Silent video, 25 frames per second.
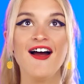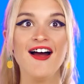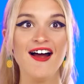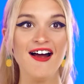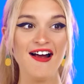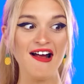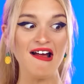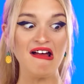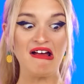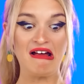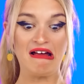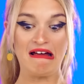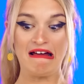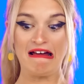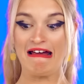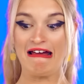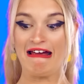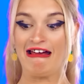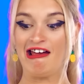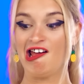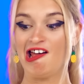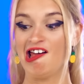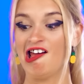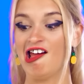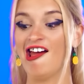Wow, that
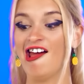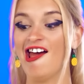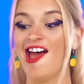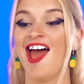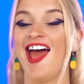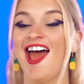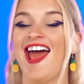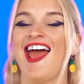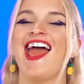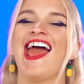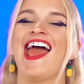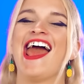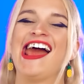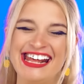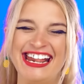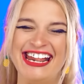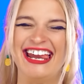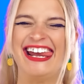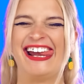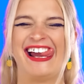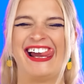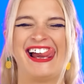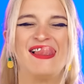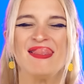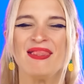turned out great!
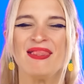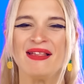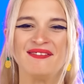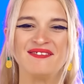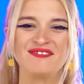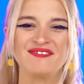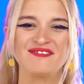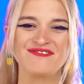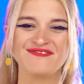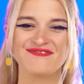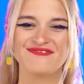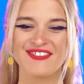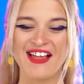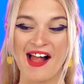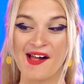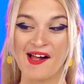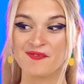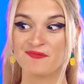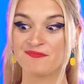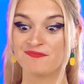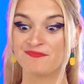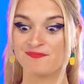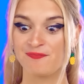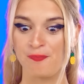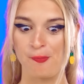And that's not
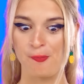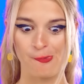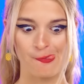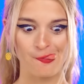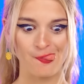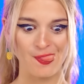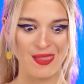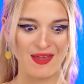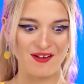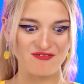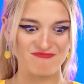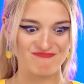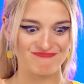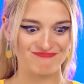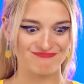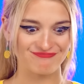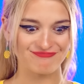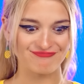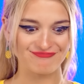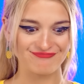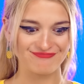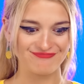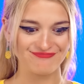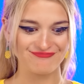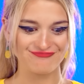all.
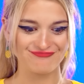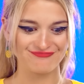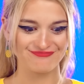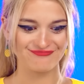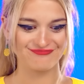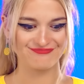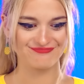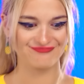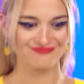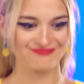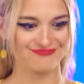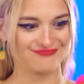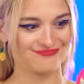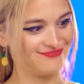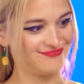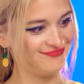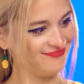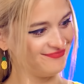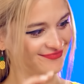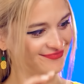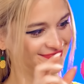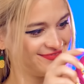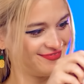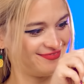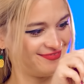Time for my second
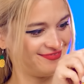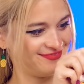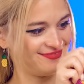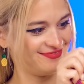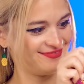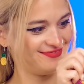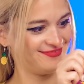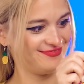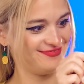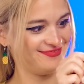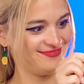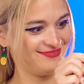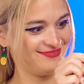thing of gum.